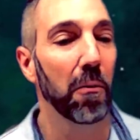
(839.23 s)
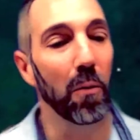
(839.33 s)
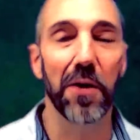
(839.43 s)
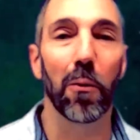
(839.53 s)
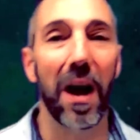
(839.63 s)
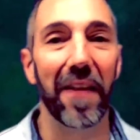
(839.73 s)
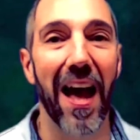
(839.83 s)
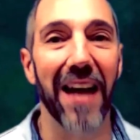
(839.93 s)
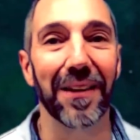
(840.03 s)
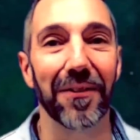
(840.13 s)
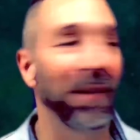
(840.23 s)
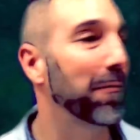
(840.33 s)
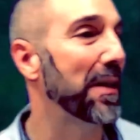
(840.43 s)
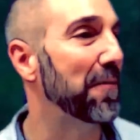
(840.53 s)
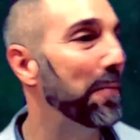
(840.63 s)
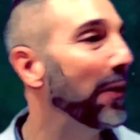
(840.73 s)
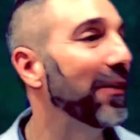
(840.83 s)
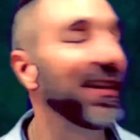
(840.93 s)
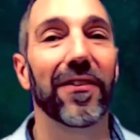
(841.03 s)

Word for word: Wonder why that is. Everybody's building